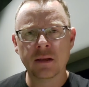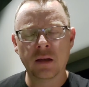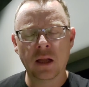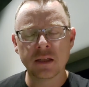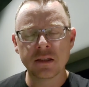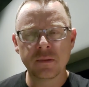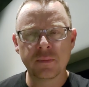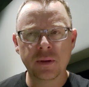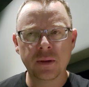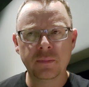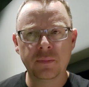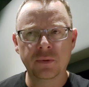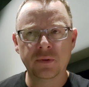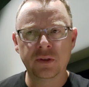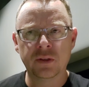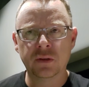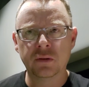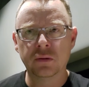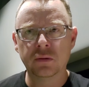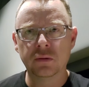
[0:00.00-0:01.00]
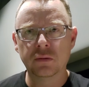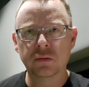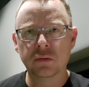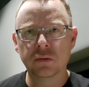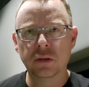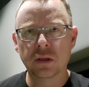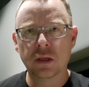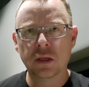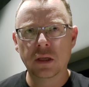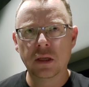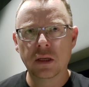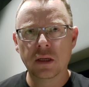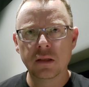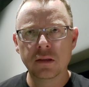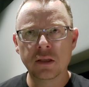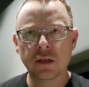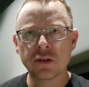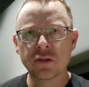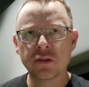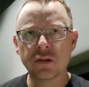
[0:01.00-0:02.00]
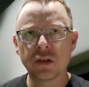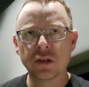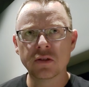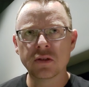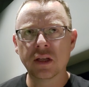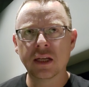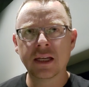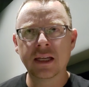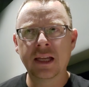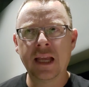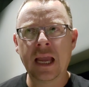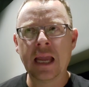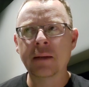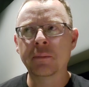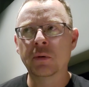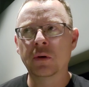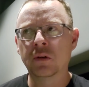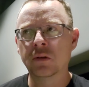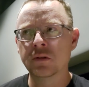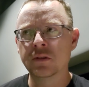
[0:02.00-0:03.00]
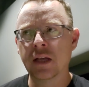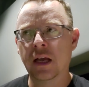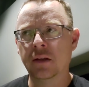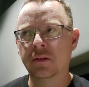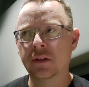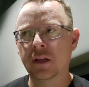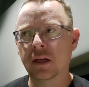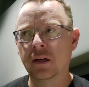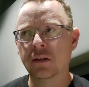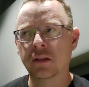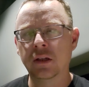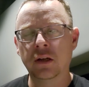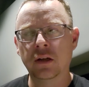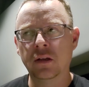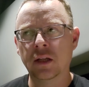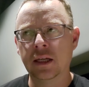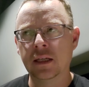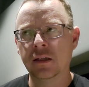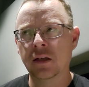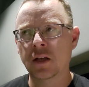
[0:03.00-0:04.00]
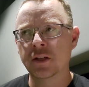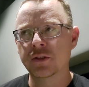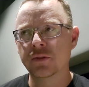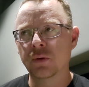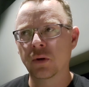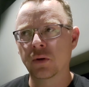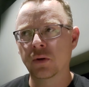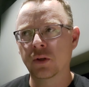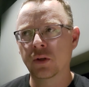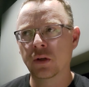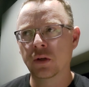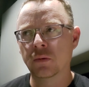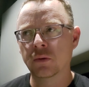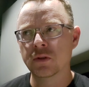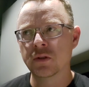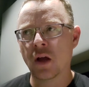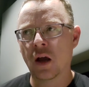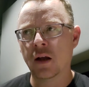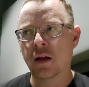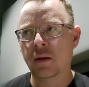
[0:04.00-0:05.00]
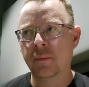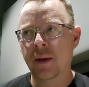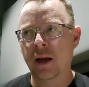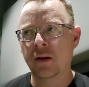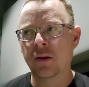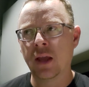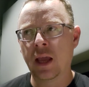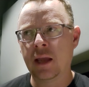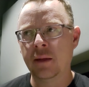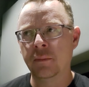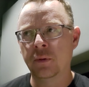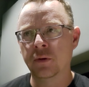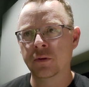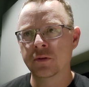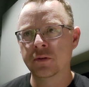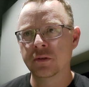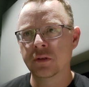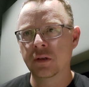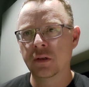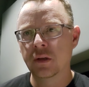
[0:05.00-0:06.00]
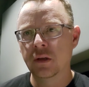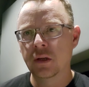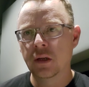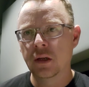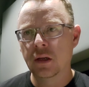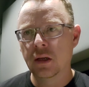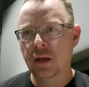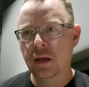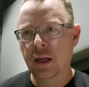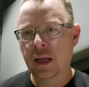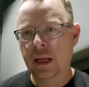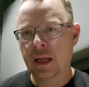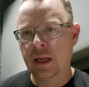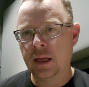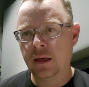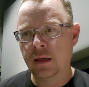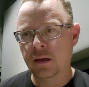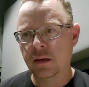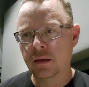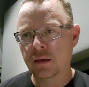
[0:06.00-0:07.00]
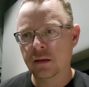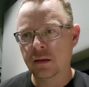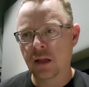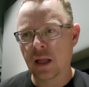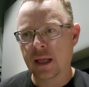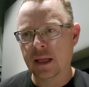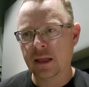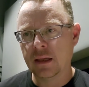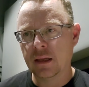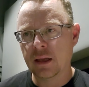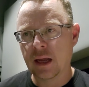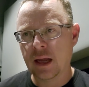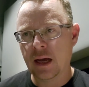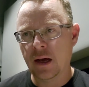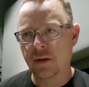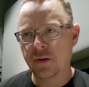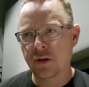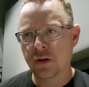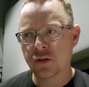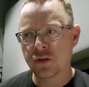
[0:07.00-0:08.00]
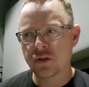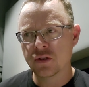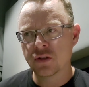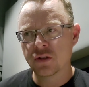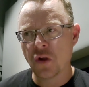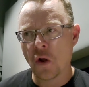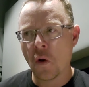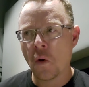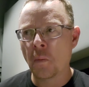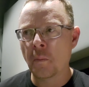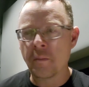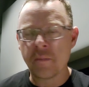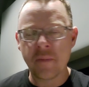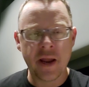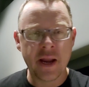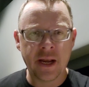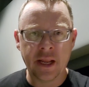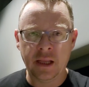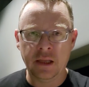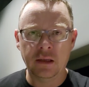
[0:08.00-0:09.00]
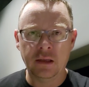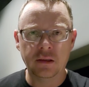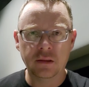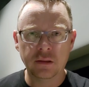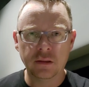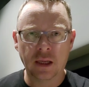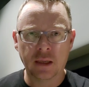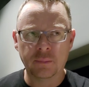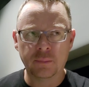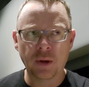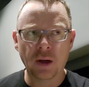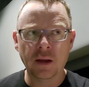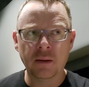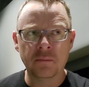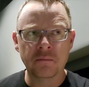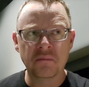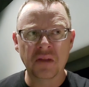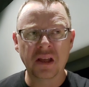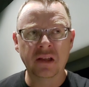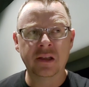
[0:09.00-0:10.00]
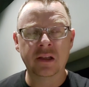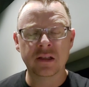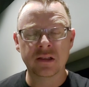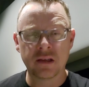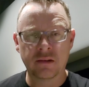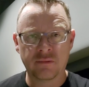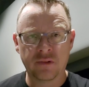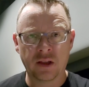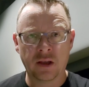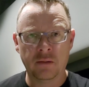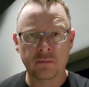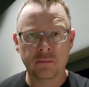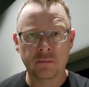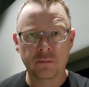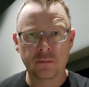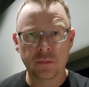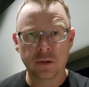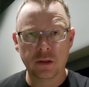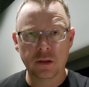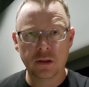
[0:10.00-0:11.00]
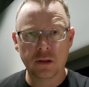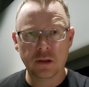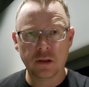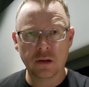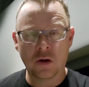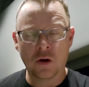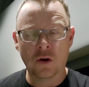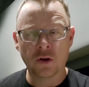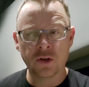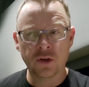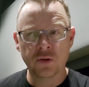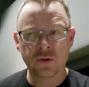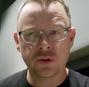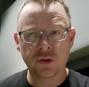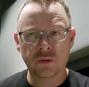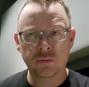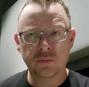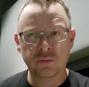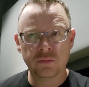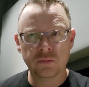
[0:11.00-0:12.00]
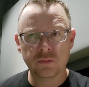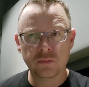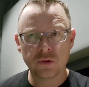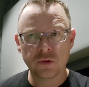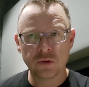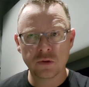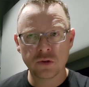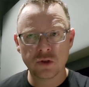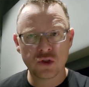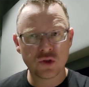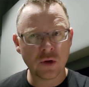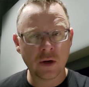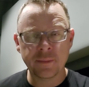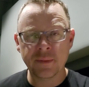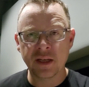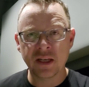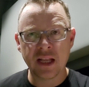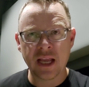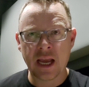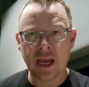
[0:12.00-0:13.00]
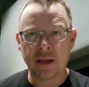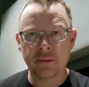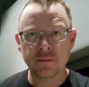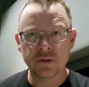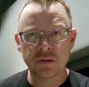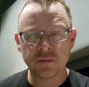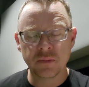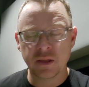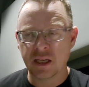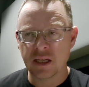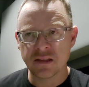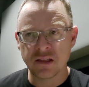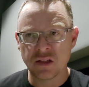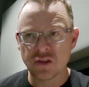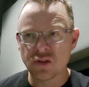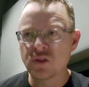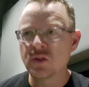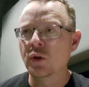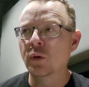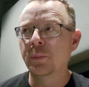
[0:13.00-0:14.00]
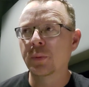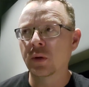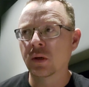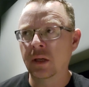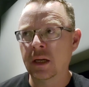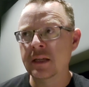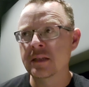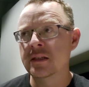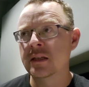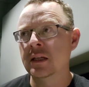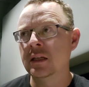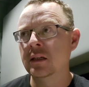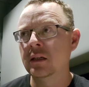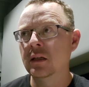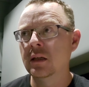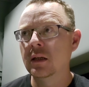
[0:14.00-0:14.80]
Lots of people do. There's like gamers out there, like Country Road Cure was talking about gamers, and like how there's so many, like probably millions of them on YouTube streaming games, because it's super easy.